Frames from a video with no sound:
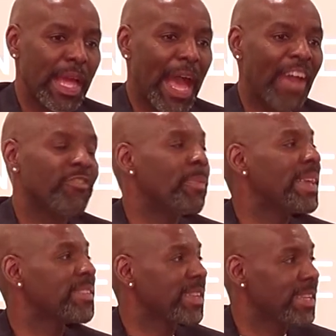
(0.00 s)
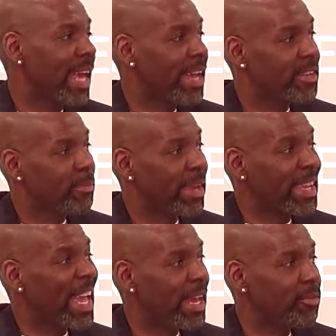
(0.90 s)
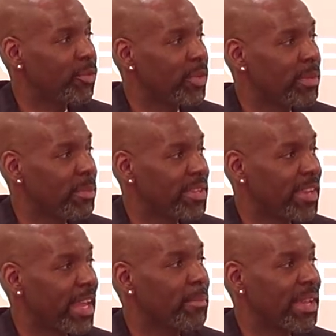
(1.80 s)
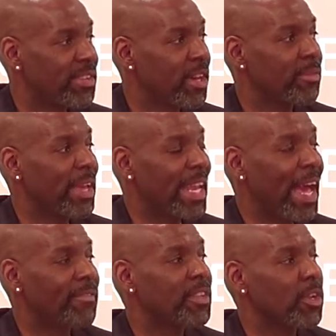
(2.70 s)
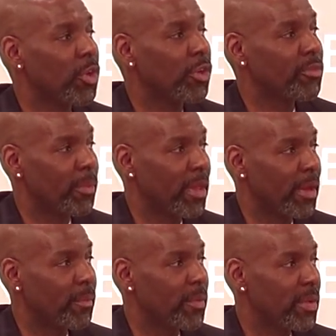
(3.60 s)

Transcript: I basically had to make every mistake myself and have to learn from them,